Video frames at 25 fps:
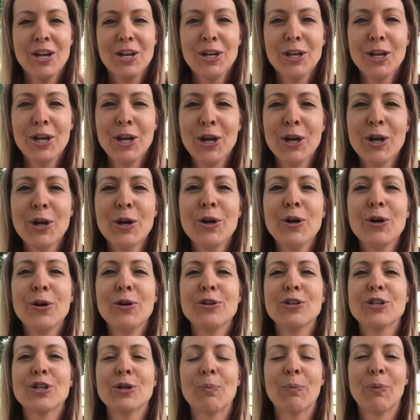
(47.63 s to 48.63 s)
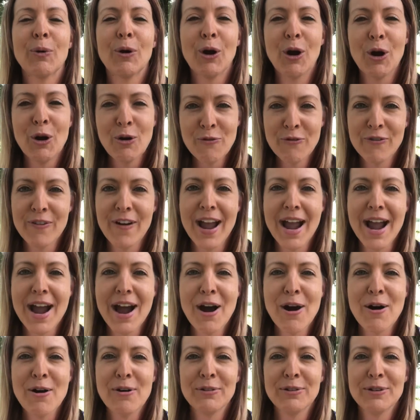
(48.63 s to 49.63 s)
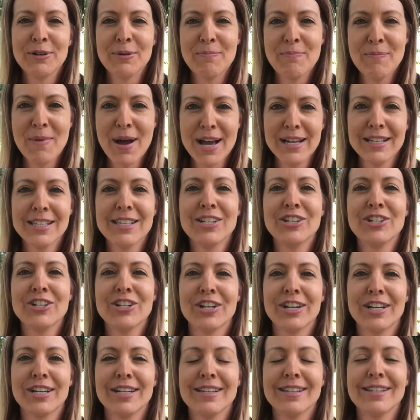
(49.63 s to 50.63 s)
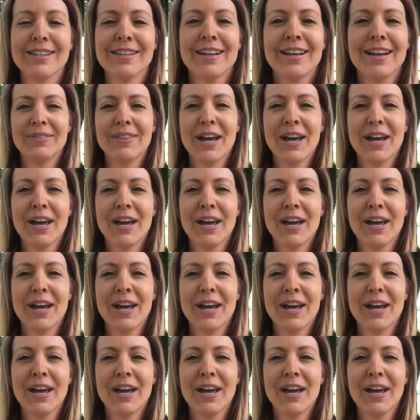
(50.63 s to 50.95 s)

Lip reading: huge, profound messages